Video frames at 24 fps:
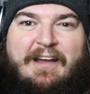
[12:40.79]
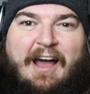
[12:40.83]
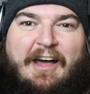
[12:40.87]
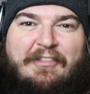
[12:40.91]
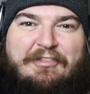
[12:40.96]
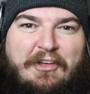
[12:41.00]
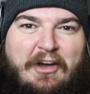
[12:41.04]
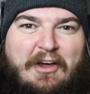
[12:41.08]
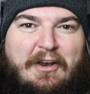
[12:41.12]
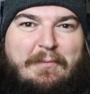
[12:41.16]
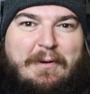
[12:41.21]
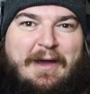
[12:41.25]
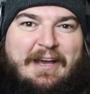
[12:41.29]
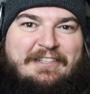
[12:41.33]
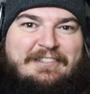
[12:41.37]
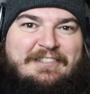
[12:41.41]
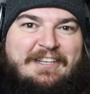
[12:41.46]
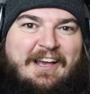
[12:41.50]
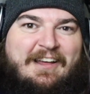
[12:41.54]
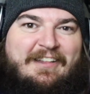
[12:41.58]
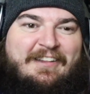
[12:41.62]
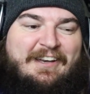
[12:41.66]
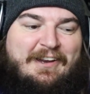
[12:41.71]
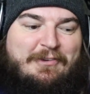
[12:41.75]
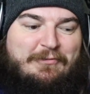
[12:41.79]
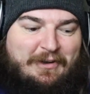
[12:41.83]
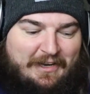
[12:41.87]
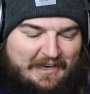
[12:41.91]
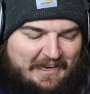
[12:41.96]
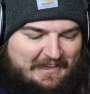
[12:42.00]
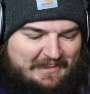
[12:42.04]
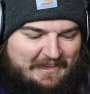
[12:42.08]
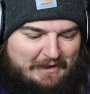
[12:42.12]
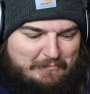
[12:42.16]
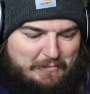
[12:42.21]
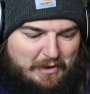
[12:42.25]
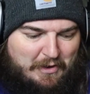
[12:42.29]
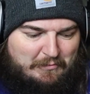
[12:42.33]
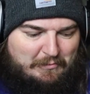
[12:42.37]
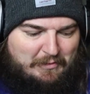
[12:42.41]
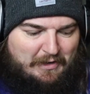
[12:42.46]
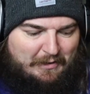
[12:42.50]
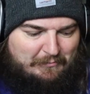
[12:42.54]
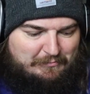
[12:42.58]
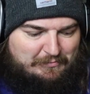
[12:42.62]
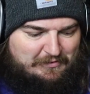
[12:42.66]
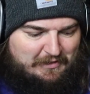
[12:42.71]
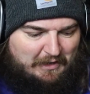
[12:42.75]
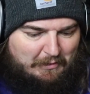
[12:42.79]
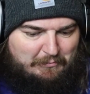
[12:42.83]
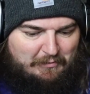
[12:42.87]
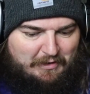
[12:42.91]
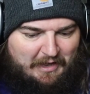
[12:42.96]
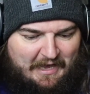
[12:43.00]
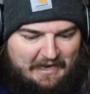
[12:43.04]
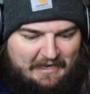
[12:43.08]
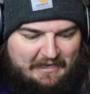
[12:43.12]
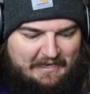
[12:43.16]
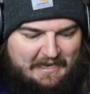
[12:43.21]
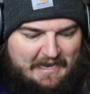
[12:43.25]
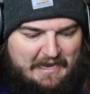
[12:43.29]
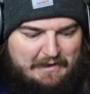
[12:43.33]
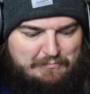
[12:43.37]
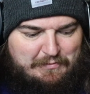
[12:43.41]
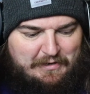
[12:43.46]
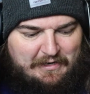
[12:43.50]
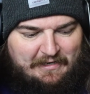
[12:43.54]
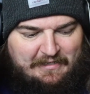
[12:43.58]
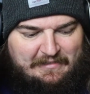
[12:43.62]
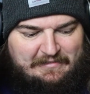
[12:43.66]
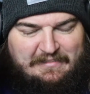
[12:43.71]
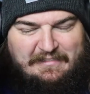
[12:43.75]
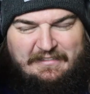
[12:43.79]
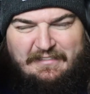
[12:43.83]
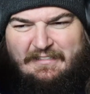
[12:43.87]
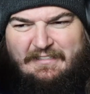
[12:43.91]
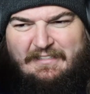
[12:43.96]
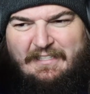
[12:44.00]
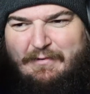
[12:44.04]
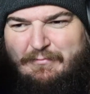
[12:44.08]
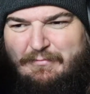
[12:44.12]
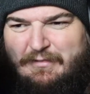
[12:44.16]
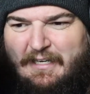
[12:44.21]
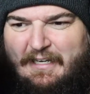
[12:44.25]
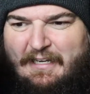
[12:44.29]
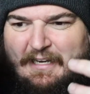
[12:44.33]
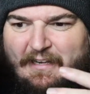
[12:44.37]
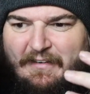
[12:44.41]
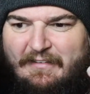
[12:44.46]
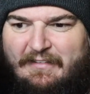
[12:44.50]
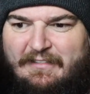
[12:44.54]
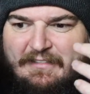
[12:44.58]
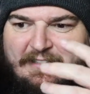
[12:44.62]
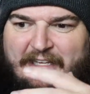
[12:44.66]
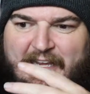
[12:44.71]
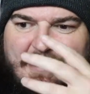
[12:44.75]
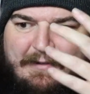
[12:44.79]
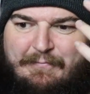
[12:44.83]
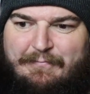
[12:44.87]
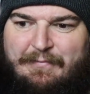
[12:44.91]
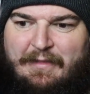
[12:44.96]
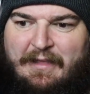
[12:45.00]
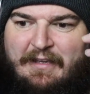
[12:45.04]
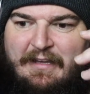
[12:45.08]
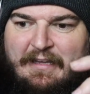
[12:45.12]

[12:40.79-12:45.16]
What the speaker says: I thought about selling it when I got that boat, but I'm glad I'm keeping it because it just seems like I just keep,